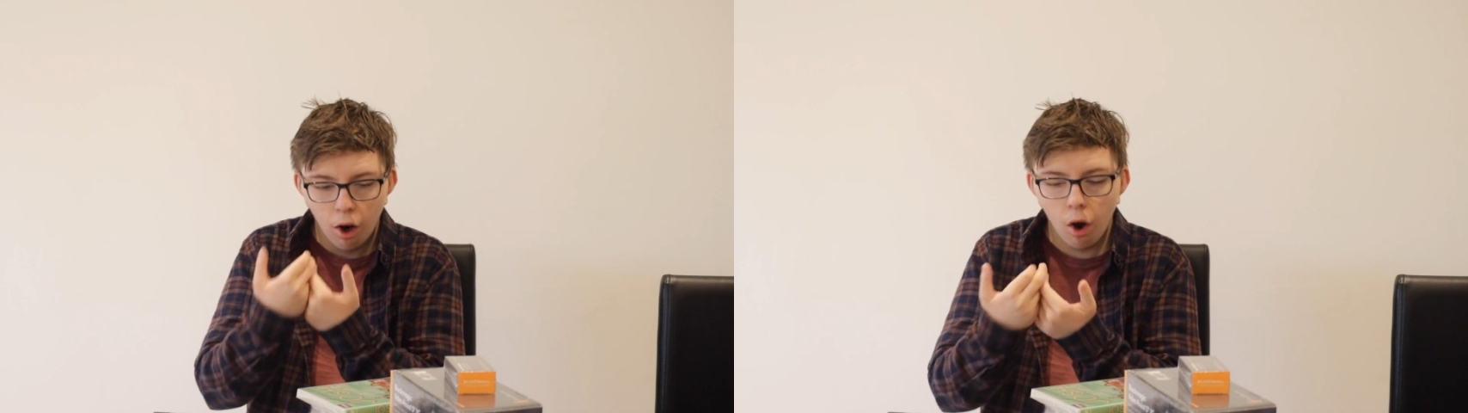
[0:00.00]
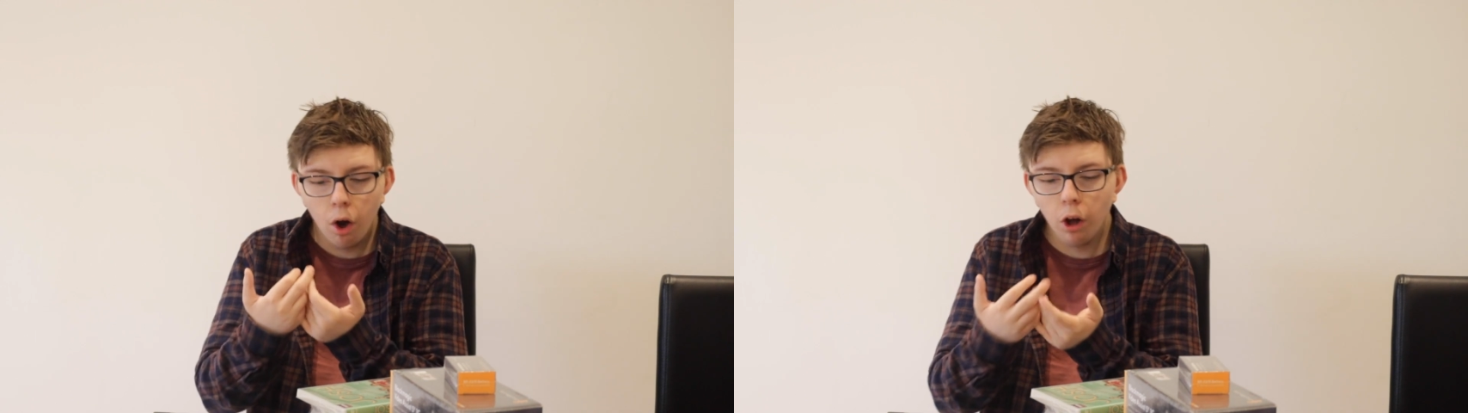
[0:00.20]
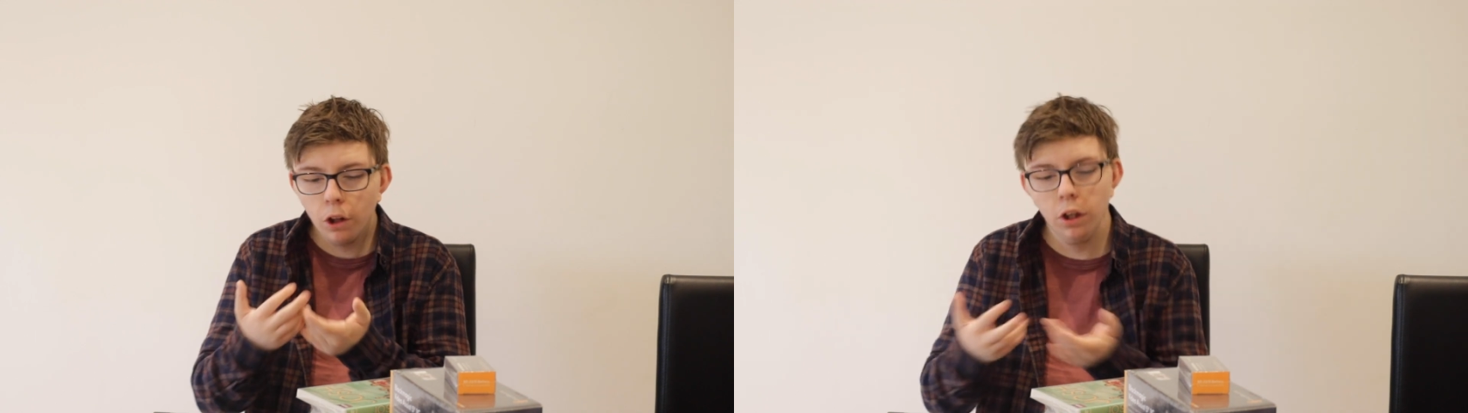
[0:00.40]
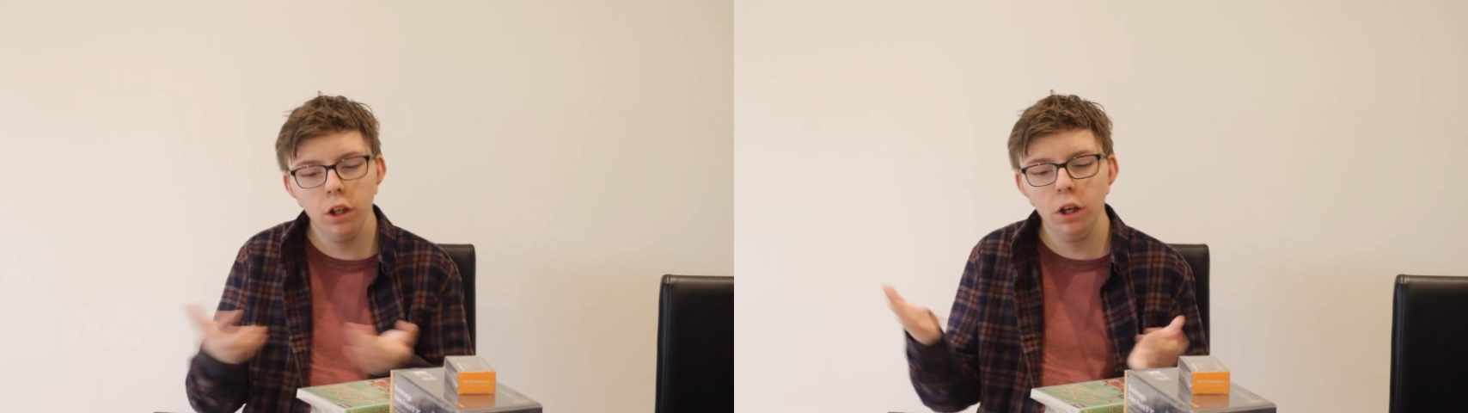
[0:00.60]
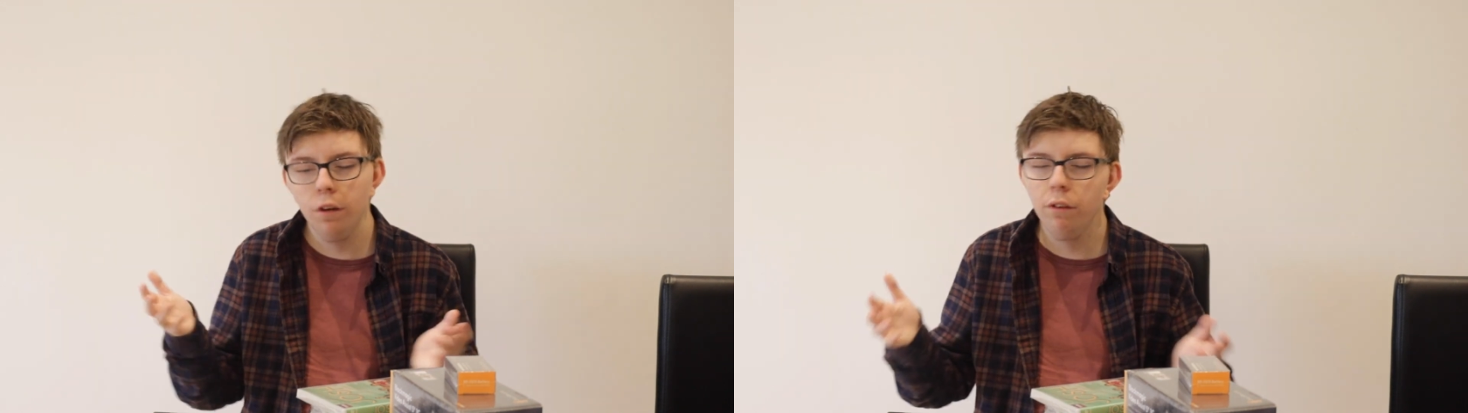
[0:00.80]
all
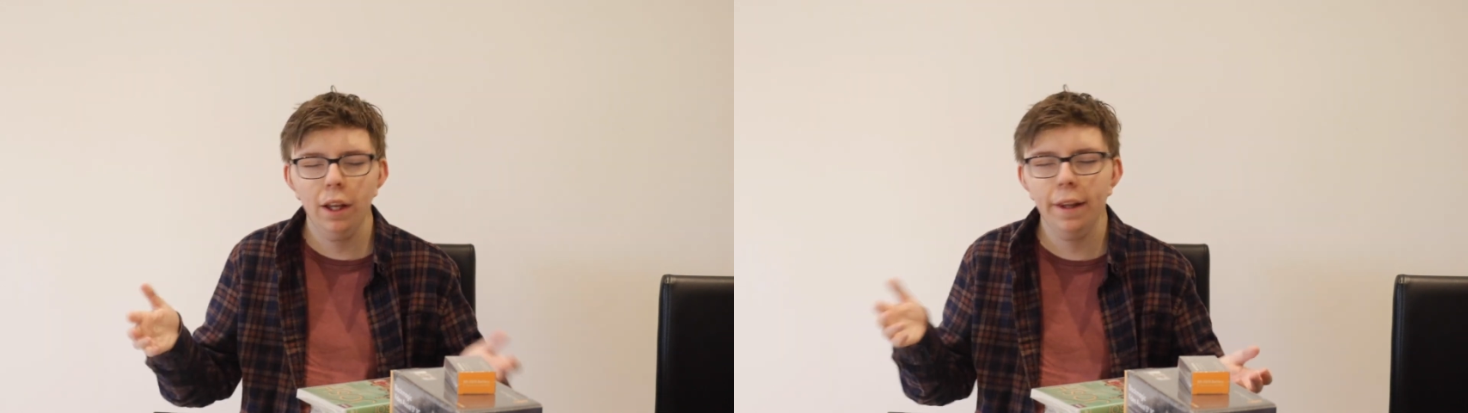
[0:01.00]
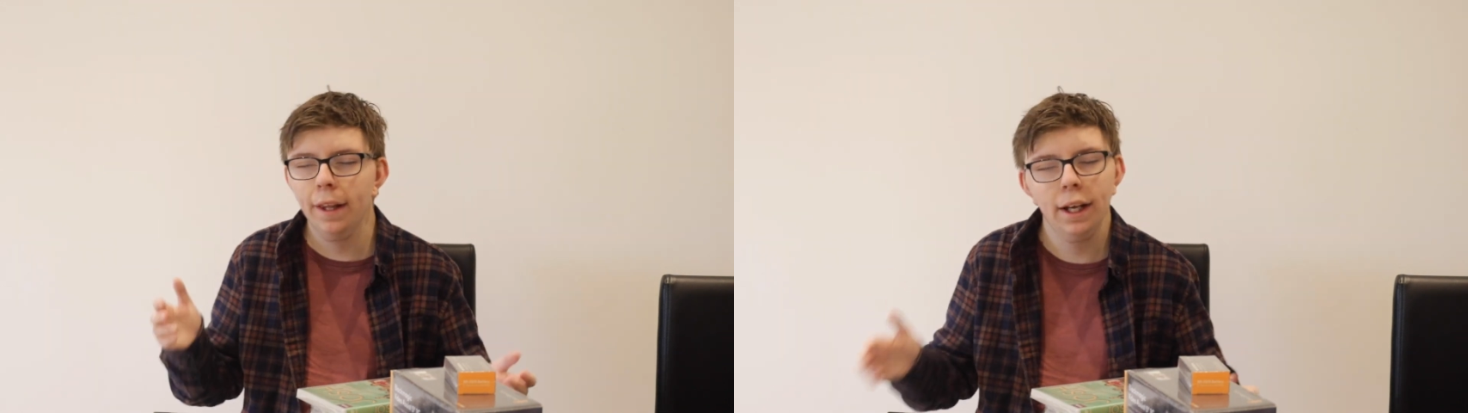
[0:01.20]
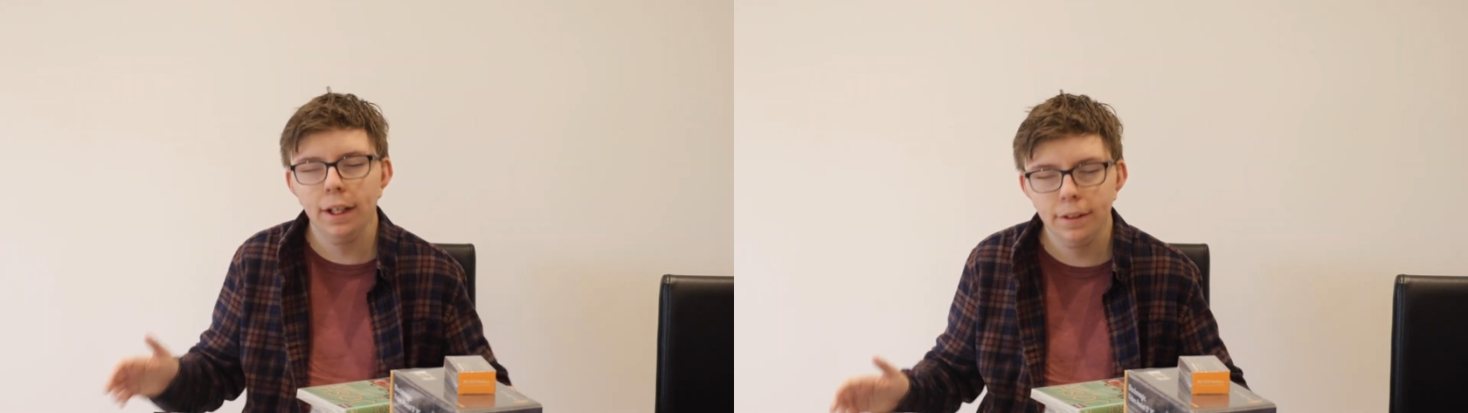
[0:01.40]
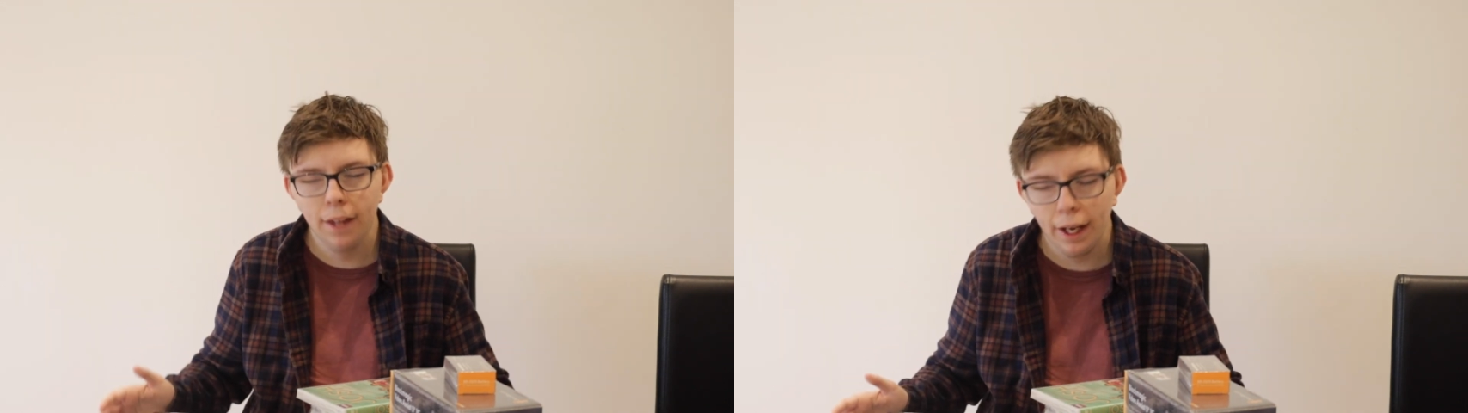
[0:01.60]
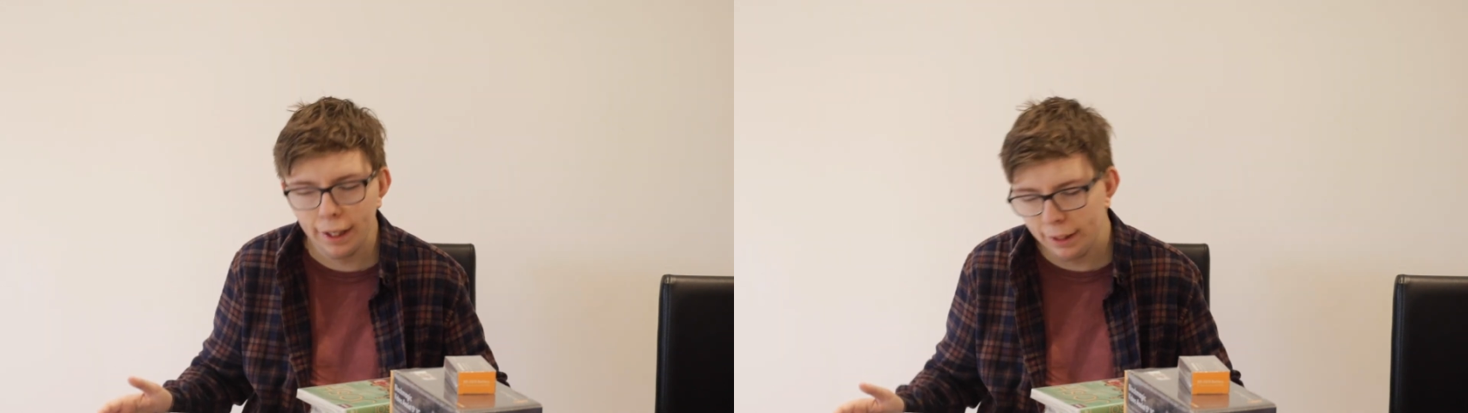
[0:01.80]
the lovely
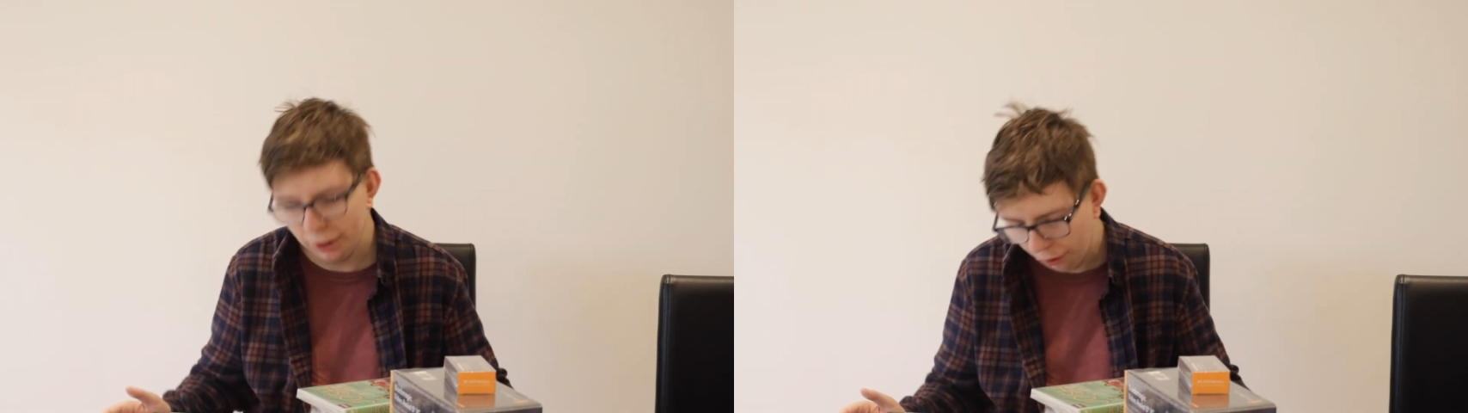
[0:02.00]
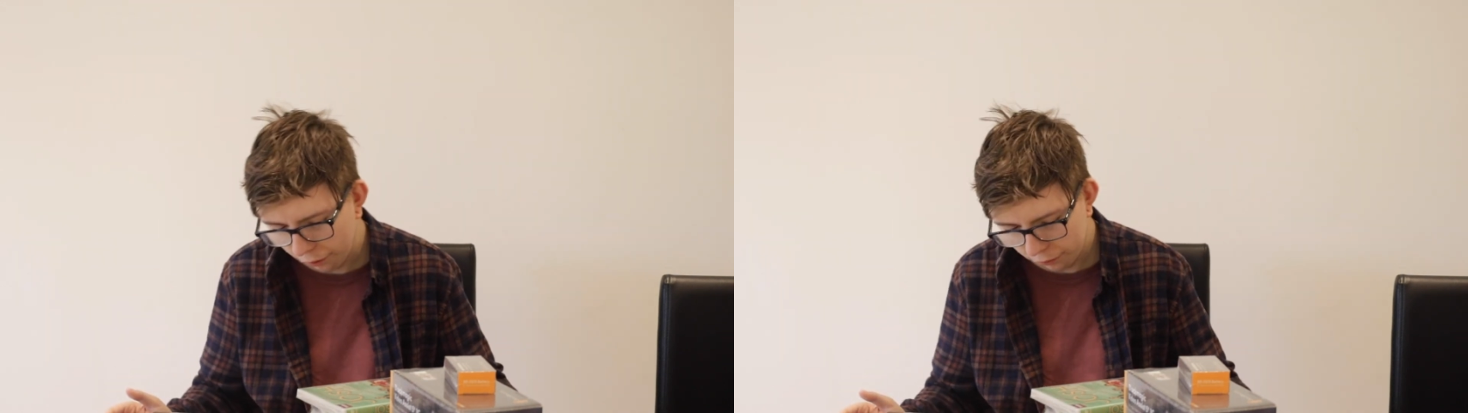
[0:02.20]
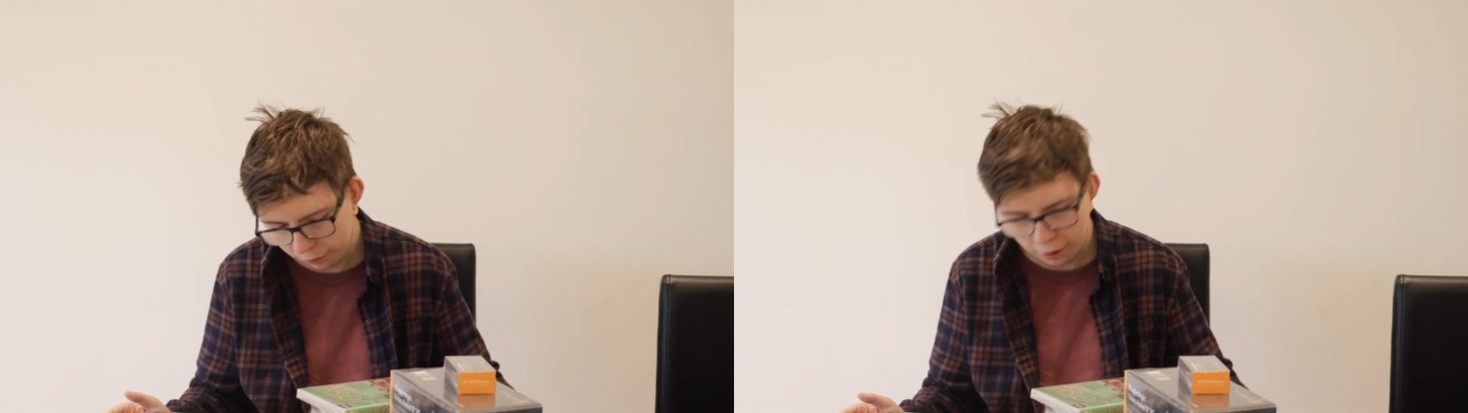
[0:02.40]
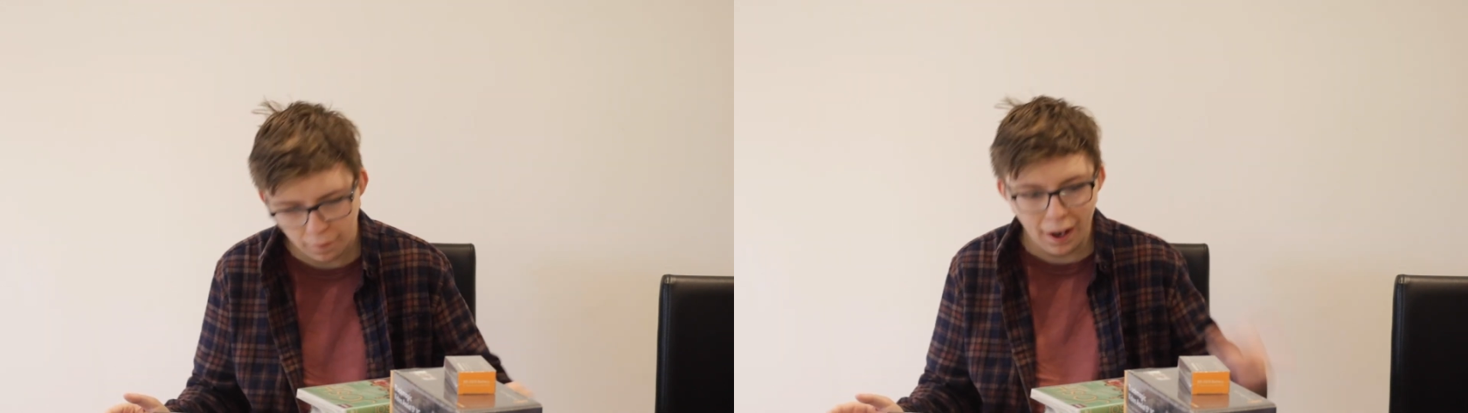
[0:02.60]
things I got.